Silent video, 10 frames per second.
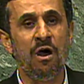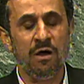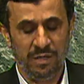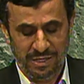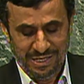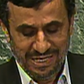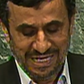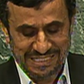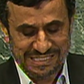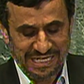These
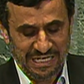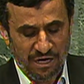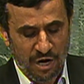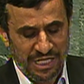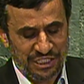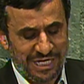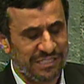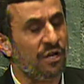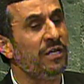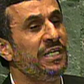are the
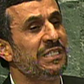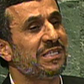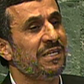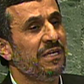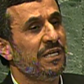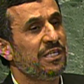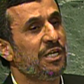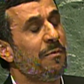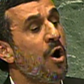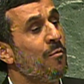arguments raised
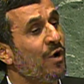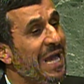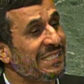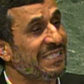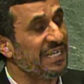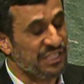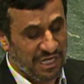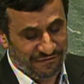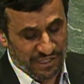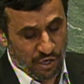by those who
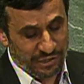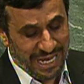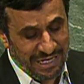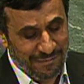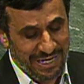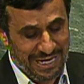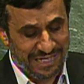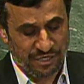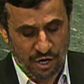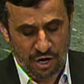tend to blame
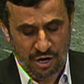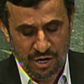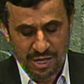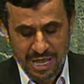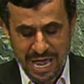nations